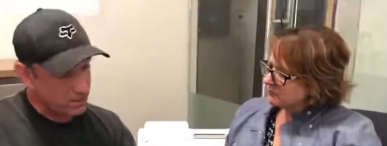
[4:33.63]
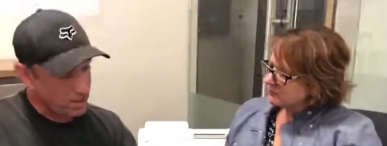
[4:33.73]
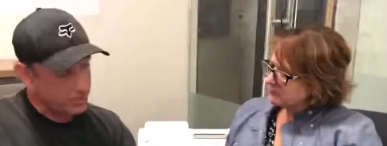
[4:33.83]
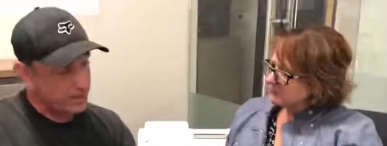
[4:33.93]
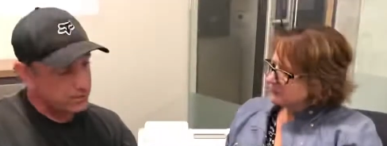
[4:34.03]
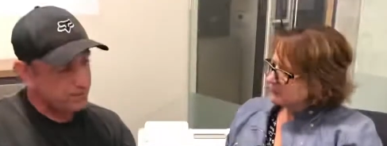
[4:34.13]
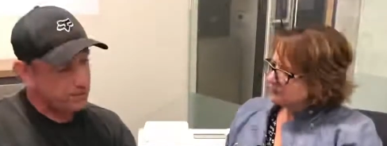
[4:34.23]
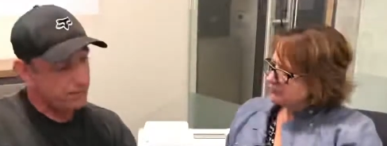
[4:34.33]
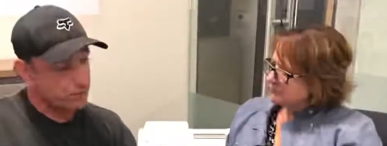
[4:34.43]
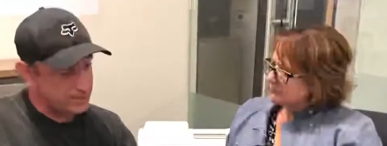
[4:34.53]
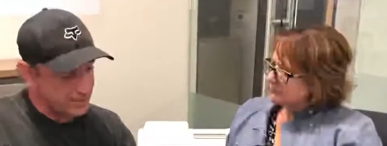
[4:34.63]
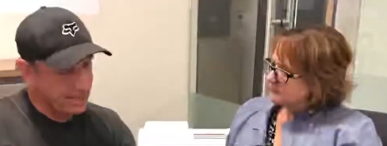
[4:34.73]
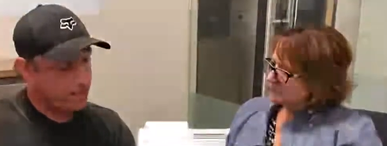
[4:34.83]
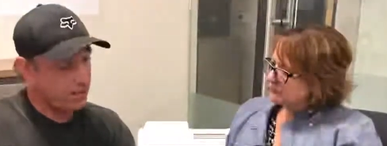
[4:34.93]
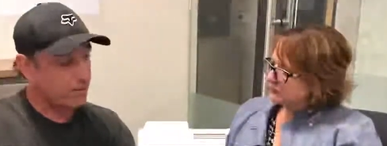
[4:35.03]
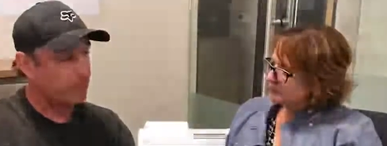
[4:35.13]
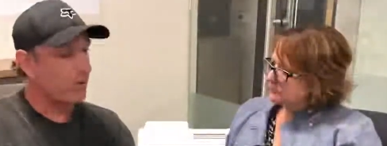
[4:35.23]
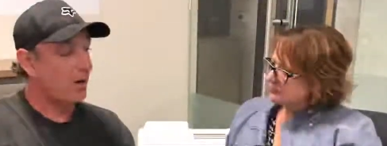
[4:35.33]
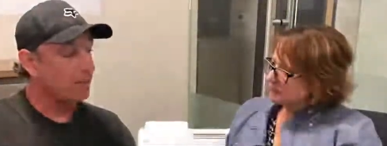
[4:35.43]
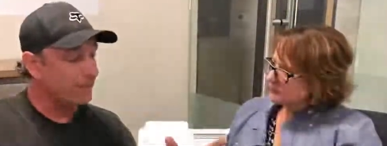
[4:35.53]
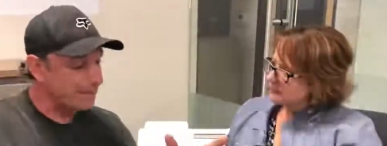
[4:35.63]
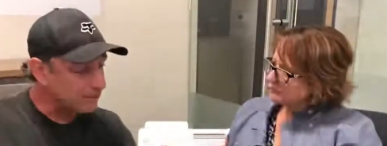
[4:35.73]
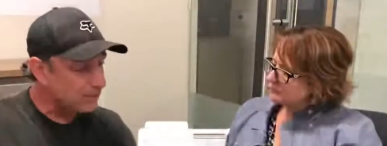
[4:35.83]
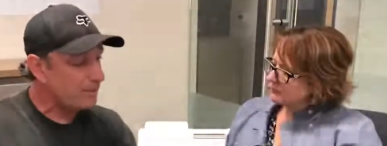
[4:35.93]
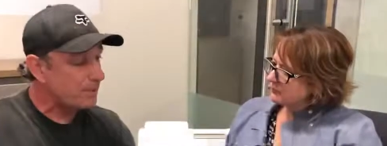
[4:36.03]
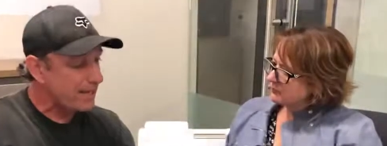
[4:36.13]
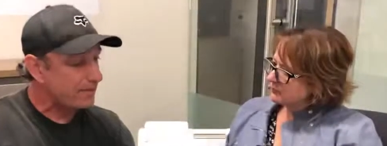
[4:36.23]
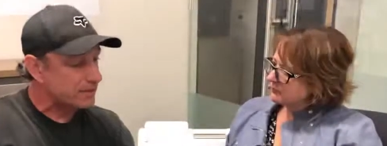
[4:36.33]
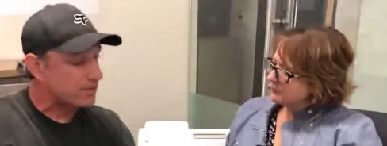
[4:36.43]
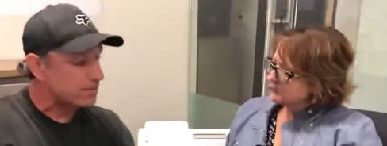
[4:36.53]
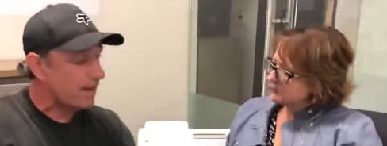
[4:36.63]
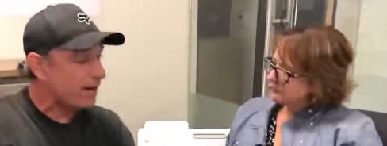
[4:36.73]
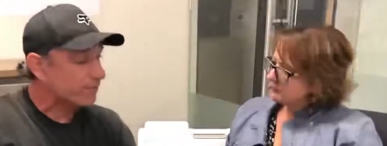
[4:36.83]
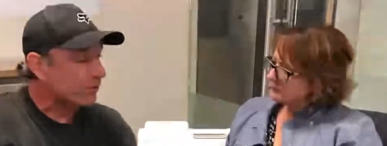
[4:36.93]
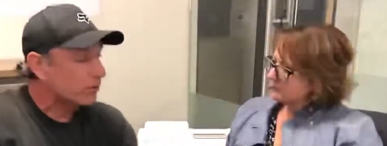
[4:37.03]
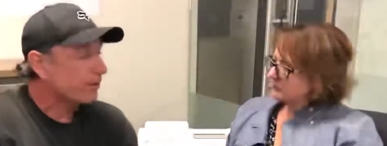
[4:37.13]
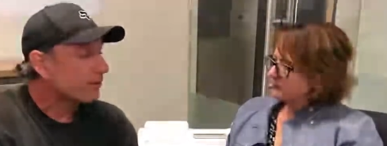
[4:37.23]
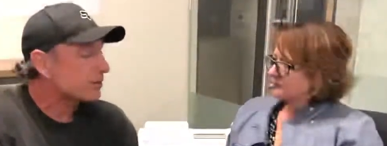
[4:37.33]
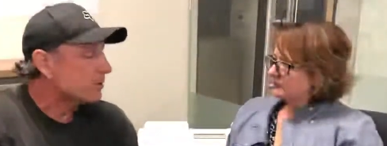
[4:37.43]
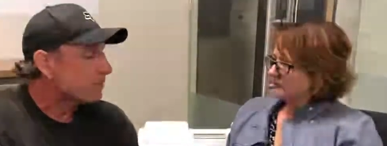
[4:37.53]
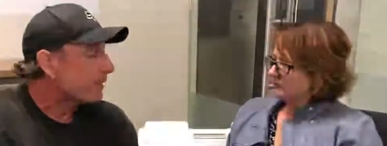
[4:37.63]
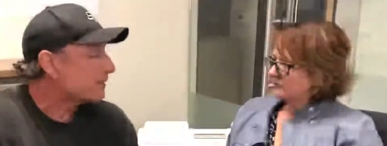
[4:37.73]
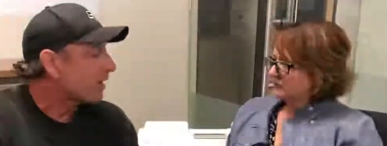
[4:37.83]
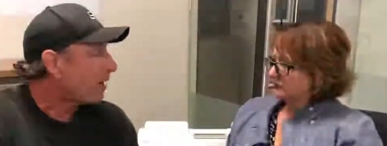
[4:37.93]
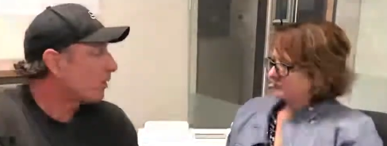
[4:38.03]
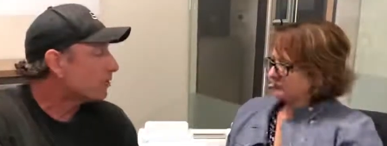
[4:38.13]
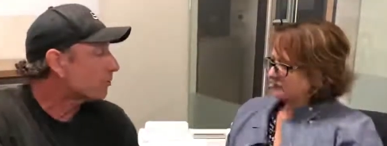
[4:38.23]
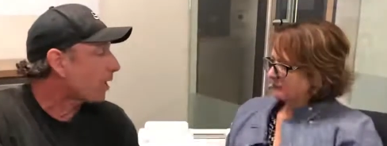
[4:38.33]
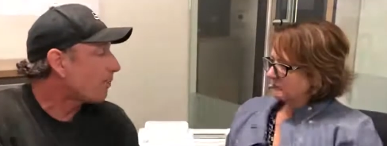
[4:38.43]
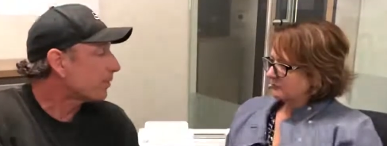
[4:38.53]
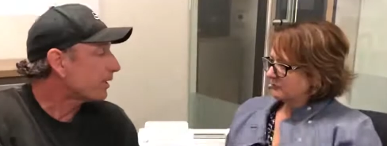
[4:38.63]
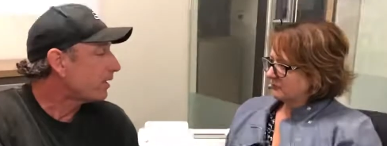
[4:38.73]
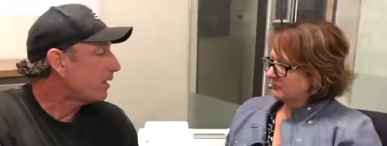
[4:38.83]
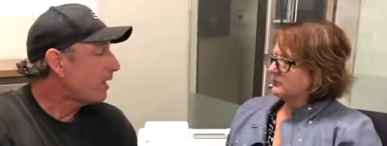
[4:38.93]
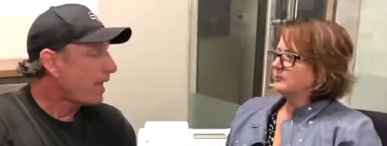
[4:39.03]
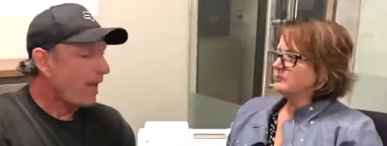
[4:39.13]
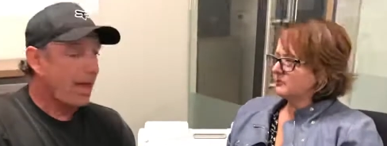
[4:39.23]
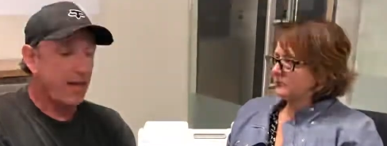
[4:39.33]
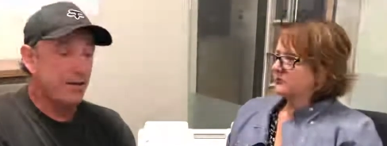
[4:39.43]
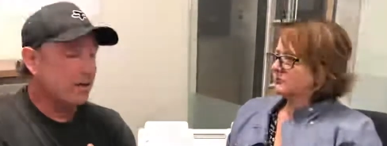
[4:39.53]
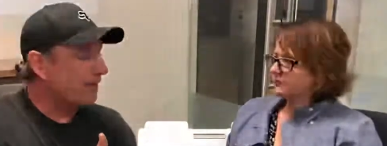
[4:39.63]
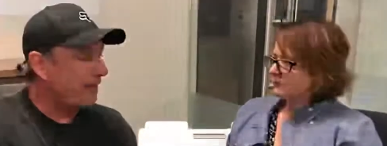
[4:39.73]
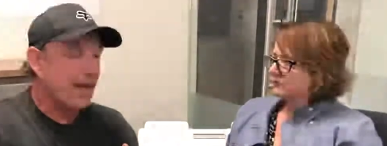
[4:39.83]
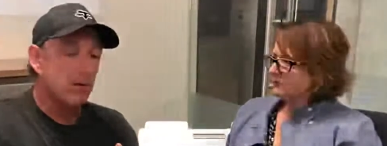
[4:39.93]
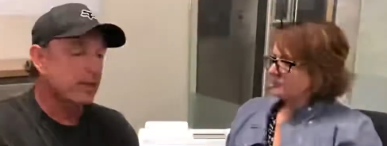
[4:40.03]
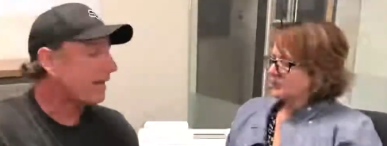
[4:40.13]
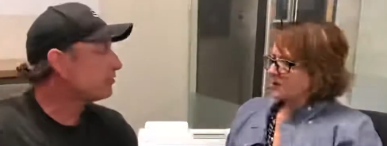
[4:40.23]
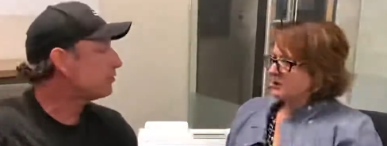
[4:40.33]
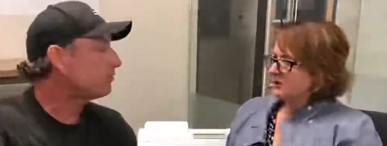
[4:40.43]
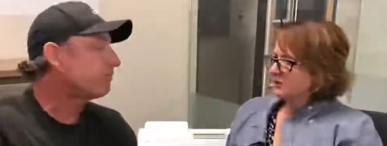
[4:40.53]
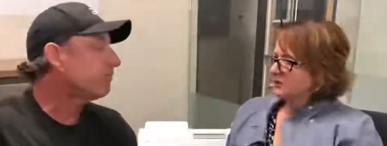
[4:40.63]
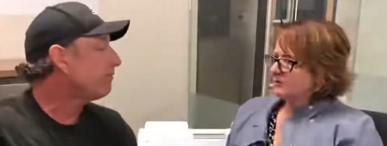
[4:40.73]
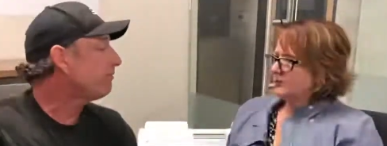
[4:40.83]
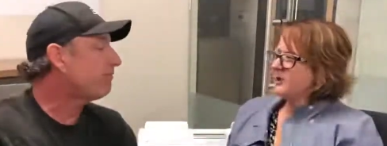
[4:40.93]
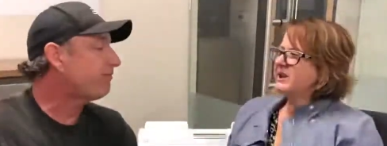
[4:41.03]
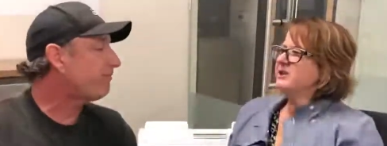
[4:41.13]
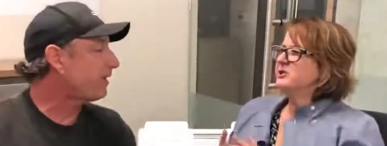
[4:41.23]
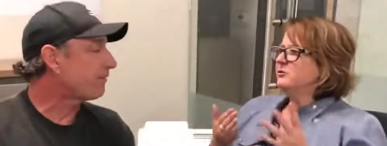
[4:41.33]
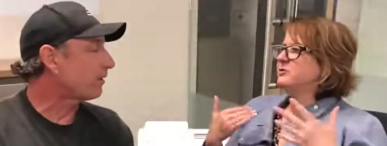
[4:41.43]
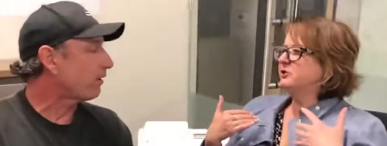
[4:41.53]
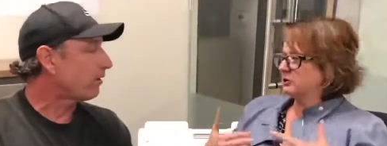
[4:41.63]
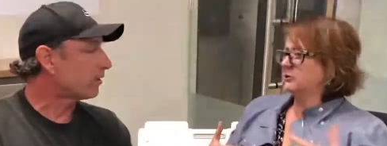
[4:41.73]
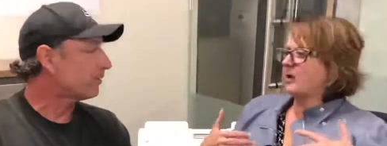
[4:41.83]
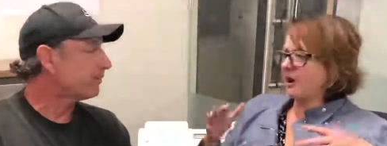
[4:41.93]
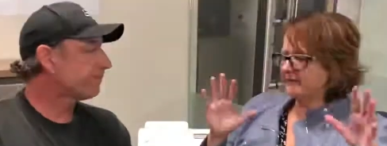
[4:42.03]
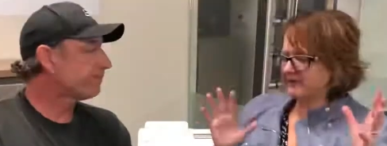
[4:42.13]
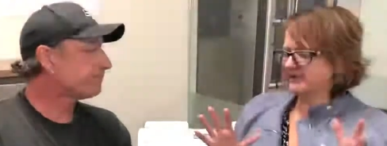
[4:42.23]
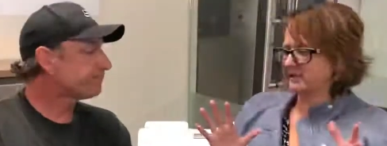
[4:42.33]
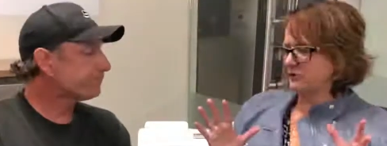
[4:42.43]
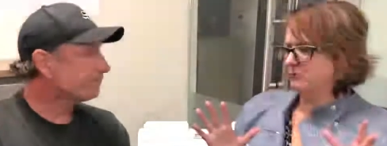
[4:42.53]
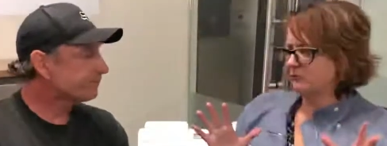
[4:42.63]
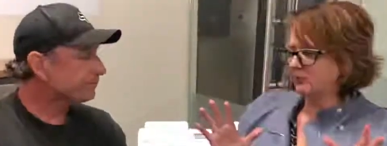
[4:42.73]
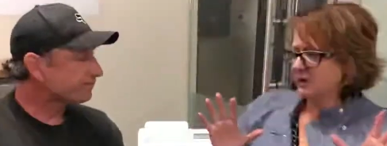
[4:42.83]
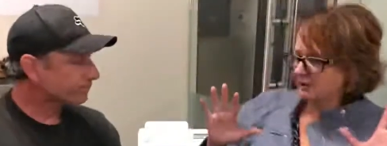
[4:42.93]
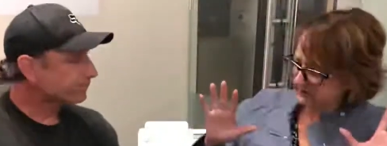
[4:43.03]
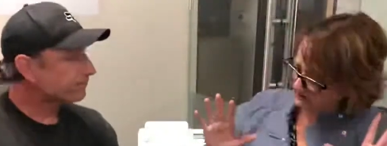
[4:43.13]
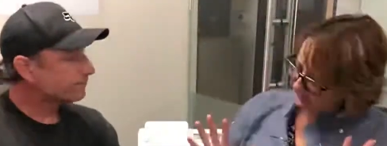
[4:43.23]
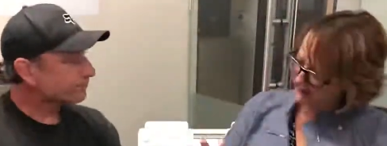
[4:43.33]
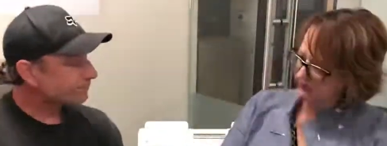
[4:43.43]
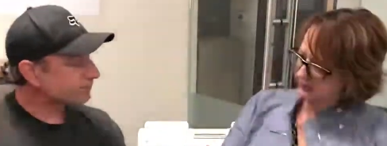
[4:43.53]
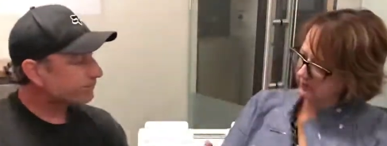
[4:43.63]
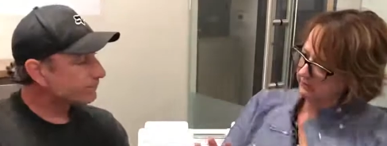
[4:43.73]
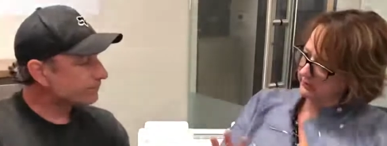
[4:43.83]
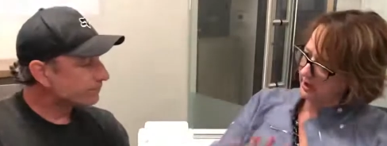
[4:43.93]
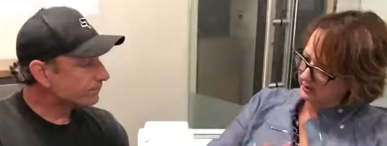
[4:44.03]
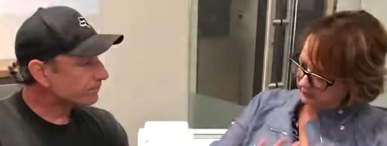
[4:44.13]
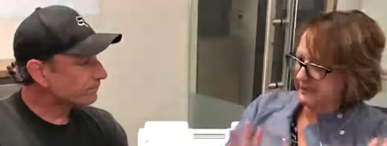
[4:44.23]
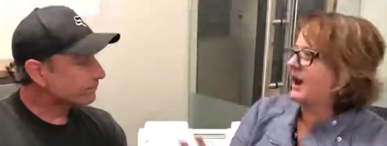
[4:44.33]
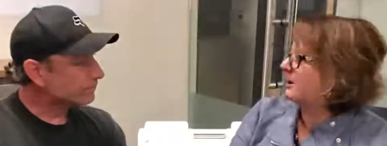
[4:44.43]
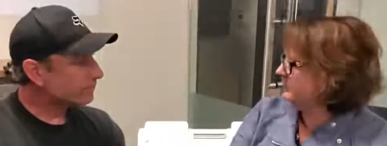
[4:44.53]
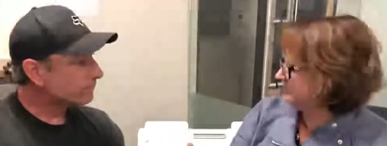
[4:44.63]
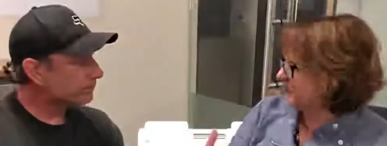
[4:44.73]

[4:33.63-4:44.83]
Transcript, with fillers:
Speaker 1: comprehensive enough to take care of the problem, eliminate the desire for critters to spend time on your property,
Speaker 2: and that'll last you. What can you do? Obviously, you secure under the house